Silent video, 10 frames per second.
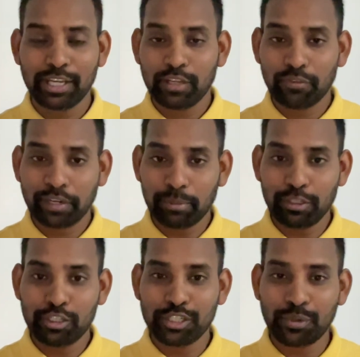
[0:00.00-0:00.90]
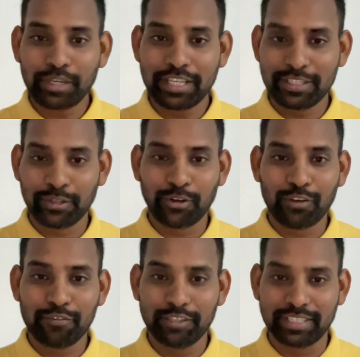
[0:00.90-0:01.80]
If you're able to showcase your
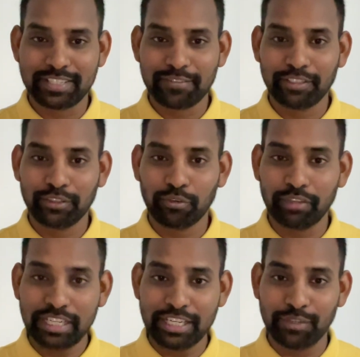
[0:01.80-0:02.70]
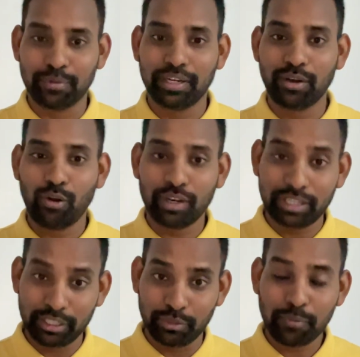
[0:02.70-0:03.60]
confidence with your video and
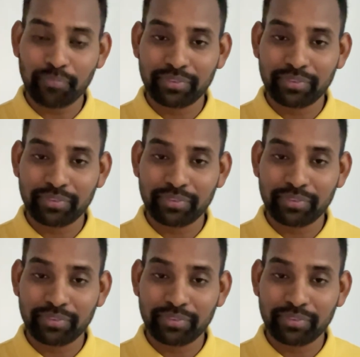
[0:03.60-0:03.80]
audio,